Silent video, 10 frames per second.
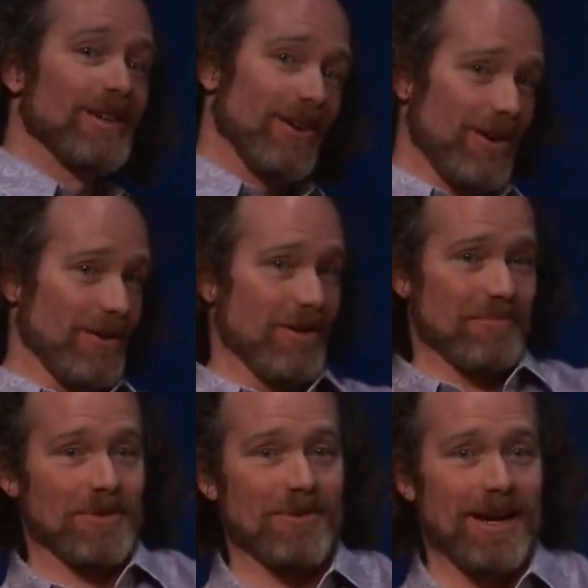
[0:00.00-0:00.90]
all the way
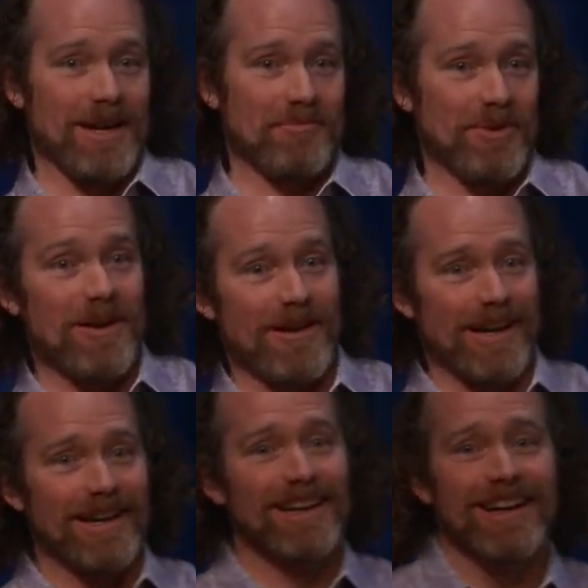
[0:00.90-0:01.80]
up to Grand
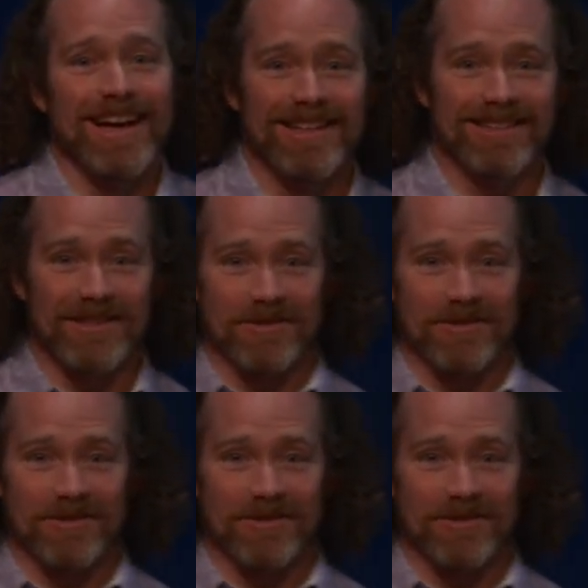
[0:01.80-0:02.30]
Prairie and,